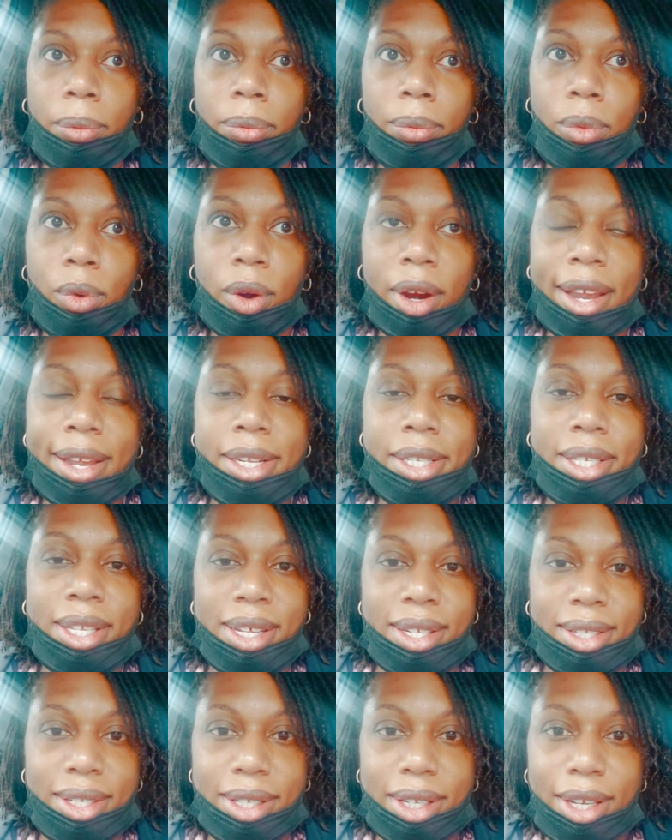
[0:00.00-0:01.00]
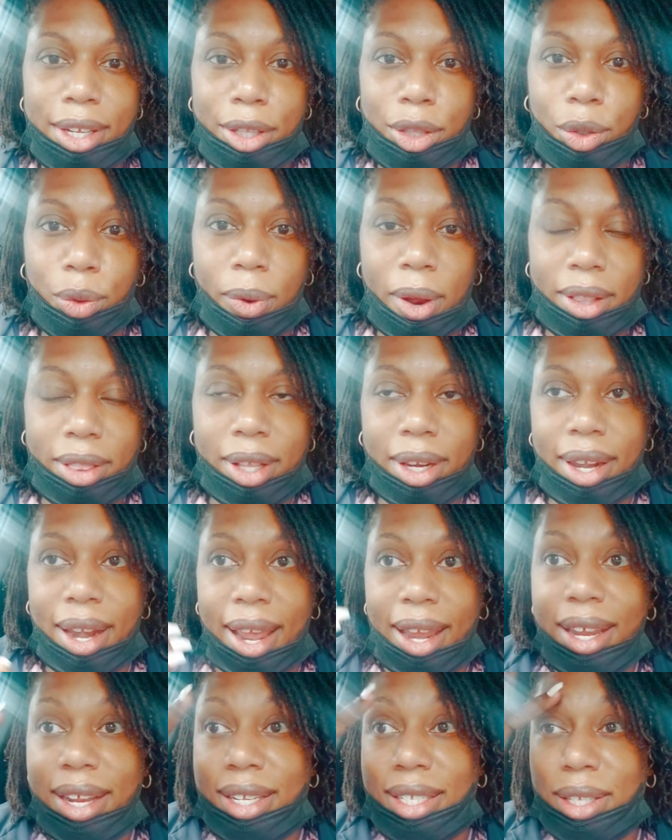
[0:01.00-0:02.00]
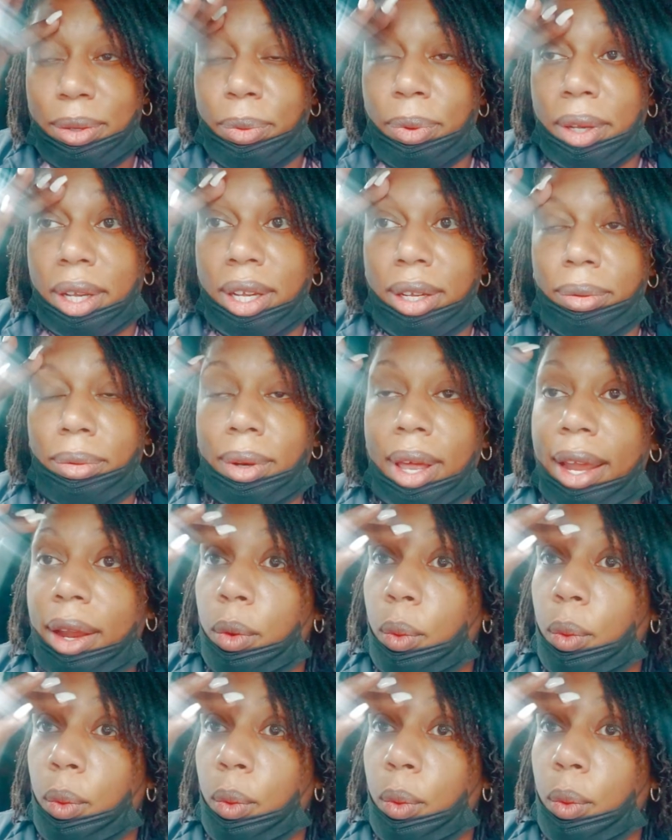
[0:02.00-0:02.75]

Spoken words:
more intensely throughout the night because it would like